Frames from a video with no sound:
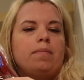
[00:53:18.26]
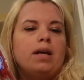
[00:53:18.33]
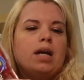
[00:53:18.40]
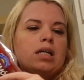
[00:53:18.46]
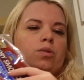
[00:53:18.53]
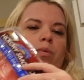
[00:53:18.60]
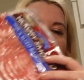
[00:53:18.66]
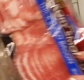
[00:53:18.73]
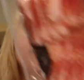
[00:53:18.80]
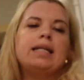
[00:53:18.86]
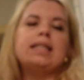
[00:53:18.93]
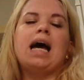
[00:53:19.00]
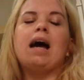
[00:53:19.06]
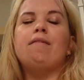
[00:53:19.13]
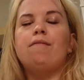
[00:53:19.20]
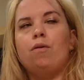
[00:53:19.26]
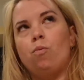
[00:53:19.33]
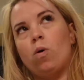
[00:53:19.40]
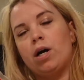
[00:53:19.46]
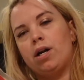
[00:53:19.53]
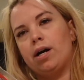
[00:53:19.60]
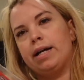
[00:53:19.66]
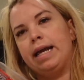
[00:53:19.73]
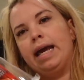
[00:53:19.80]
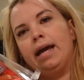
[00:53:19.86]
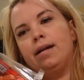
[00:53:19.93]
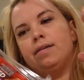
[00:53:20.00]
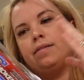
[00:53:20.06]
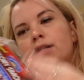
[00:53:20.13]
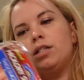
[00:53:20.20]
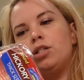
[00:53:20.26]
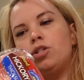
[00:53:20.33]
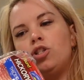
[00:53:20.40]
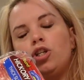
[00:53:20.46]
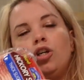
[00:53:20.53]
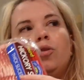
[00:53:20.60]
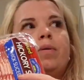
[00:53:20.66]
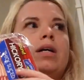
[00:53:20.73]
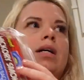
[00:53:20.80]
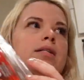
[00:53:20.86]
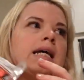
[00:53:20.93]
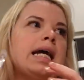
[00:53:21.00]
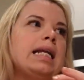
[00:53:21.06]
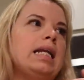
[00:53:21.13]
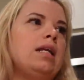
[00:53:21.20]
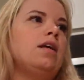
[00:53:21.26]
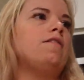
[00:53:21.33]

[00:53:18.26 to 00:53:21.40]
because we like to have one on hand, and then 2 because I need